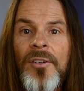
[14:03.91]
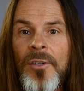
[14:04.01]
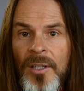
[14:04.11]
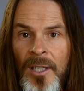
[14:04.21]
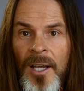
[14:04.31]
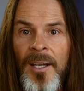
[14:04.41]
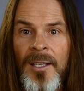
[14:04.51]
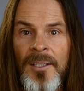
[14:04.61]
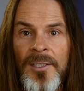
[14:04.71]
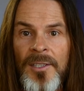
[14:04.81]
your
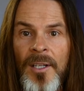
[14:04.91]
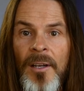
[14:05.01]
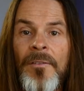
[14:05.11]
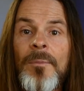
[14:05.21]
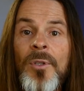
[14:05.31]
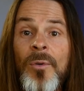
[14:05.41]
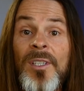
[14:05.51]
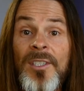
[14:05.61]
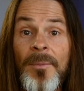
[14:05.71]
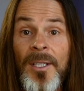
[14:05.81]
clients from
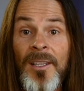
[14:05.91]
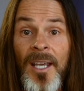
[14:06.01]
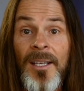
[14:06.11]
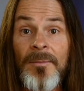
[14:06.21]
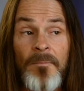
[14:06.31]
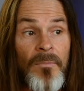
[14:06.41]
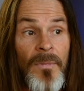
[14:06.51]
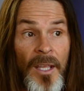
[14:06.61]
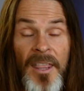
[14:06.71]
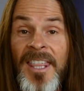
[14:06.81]
doing something that
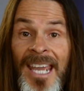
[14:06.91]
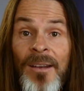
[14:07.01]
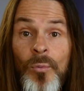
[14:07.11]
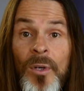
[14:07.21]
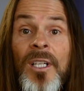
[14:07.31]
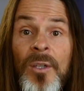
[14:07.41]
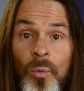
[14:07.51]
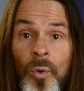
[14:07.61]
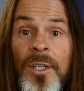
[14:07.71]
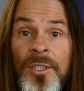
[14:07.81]
they really
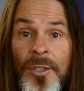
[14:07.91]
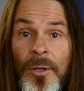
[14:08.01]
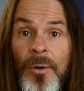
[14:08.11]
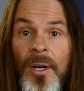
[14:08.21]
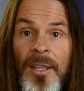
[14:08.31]
would do,